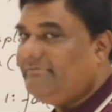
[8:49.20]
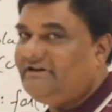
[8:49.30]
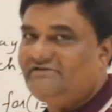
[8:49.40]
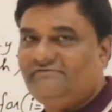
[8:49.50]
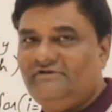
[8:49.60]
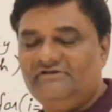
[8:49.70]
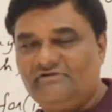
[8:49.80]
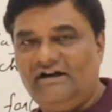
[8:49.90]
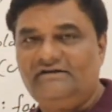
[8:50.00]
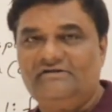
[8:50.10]
I minus 1.
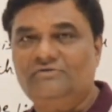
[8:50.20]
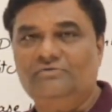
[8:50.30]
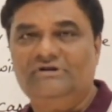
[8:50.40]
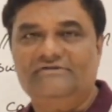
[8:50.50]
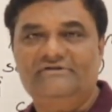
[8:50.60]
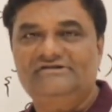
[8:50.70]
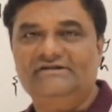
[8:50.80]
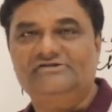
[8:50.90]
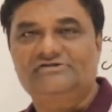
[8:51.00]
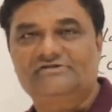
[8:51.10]
So at a 2 it will
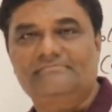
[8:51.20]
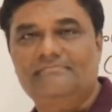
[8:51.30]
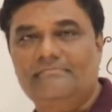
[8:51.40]
change.